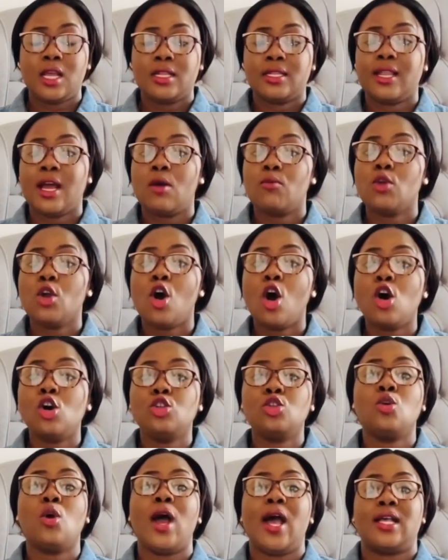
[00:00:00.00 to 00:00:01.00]
that we all
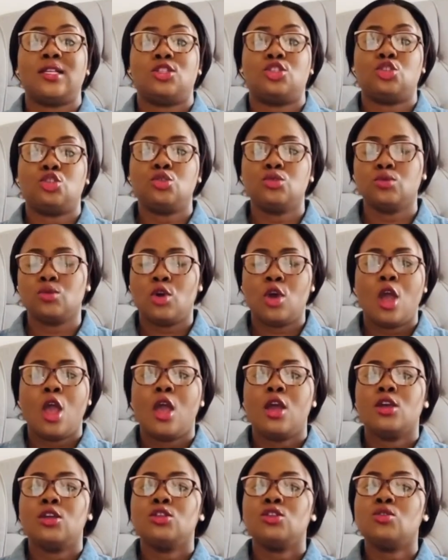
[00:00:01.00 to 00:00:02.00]
know as CHU.
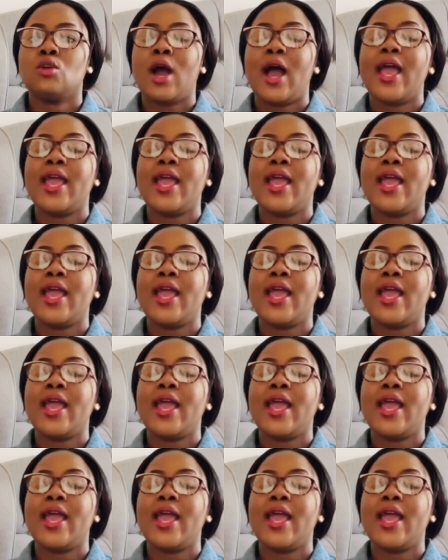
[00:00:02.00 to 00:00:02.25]
You are